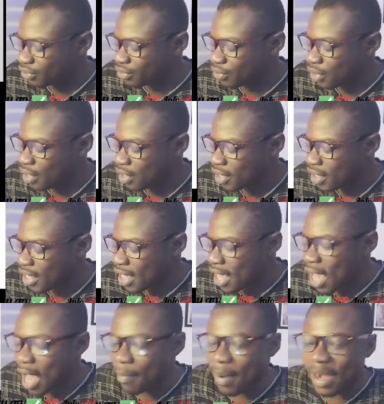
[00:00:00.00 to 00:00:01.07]
And so
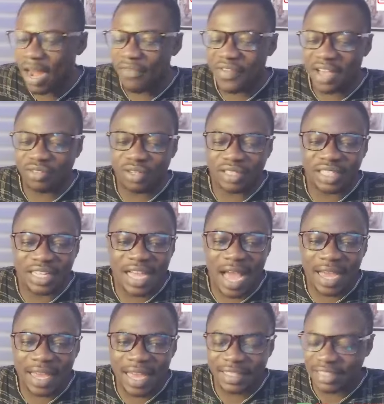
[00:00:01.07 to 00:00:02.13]
I don't know if you have to say,
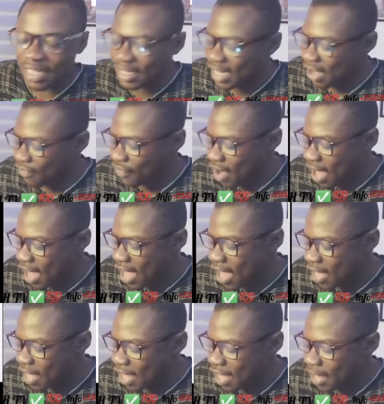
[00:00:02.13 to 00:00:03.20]
God, Cassa, the
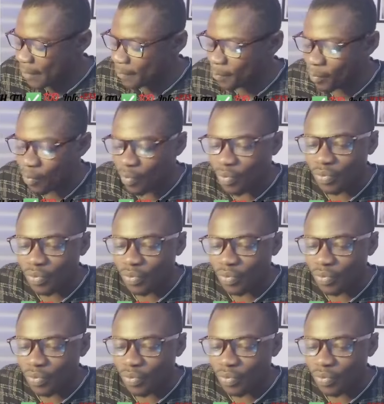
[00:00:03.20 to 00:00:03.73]
affair.